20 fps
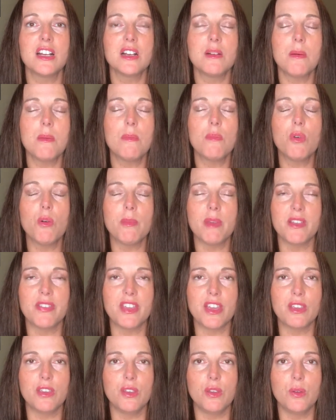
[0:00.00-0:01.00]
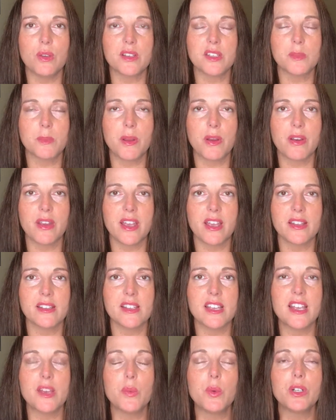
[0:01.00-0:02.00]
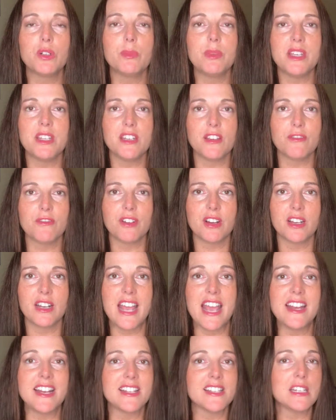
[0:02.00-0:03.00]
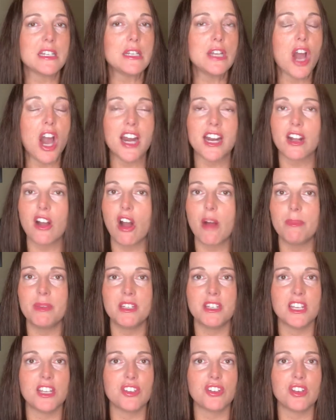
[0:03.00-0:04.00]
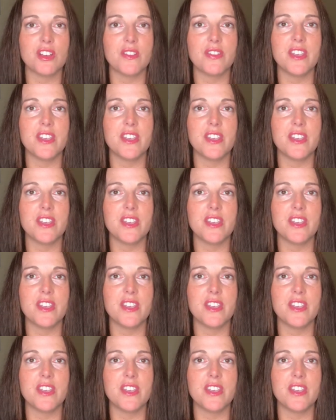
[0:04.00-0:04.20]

moment that you experience, it will be different, and it's not a competition.